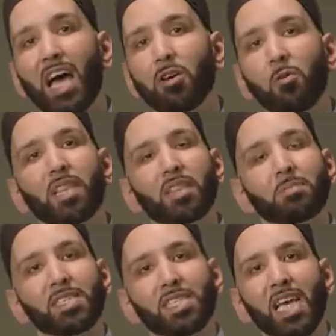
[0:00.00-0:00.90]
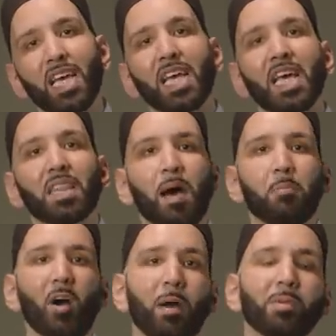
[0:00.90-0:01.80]
I don't want them to say that
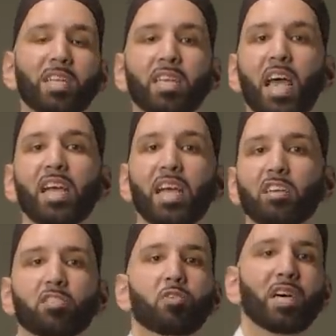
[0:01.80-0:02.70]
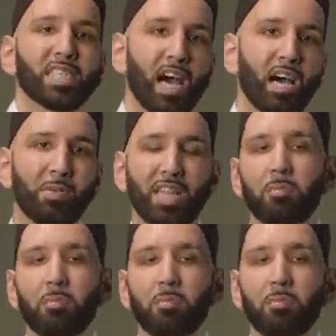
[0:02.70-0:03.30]
Muhammadan kana yaqtulu ashabah,